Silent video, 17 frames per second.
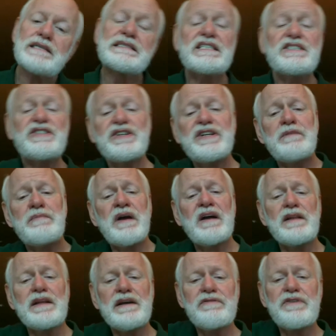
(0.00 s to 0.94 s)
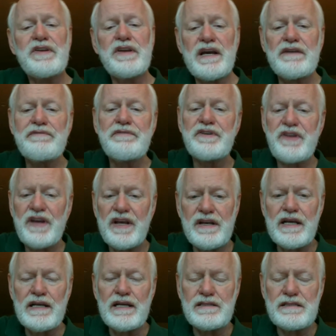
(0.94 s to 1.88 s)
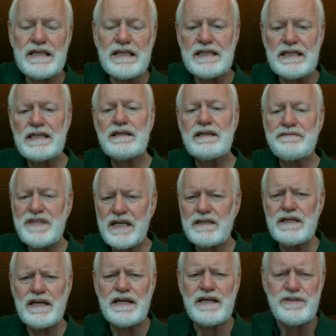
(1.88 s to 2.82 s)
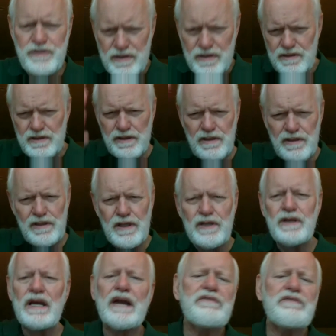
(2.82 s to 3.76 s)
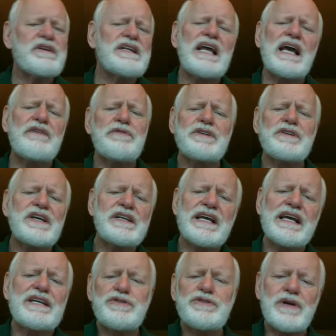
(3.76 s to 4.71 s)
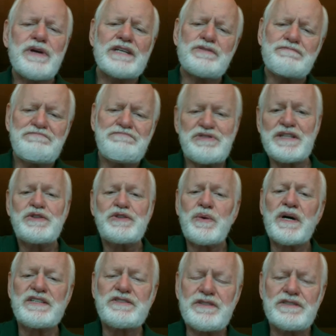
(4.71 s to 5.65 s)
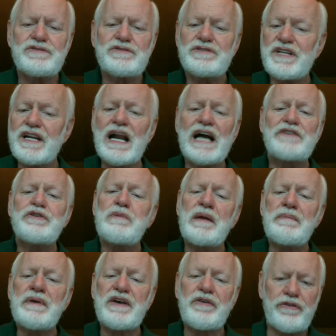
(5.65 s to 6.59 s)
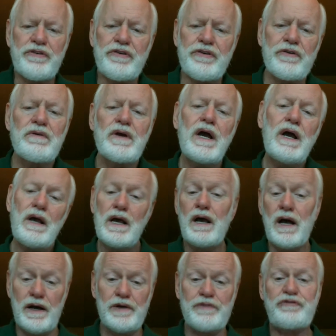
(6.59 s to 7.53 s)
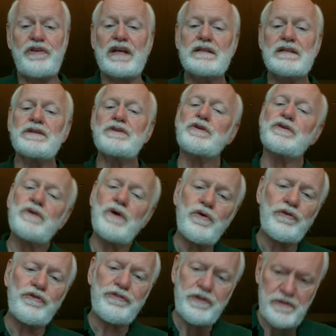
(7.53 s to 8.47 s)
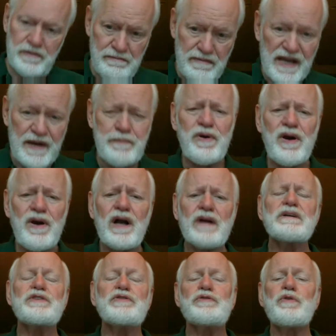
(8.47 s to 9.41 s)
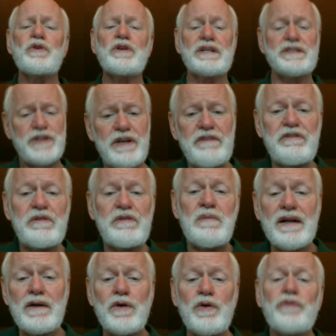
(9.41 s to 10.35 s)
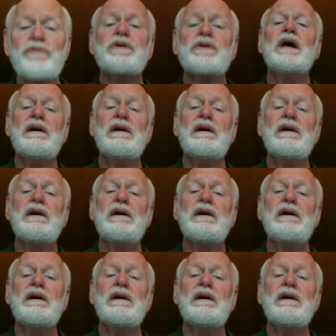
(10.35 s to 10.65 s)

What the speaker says: I'll send you an email every day for 10 days. At the end of 10 days, every day for 10 days, you're asked 6 questions. Did I do my best to set clear goals, make progress toward achieving my goals,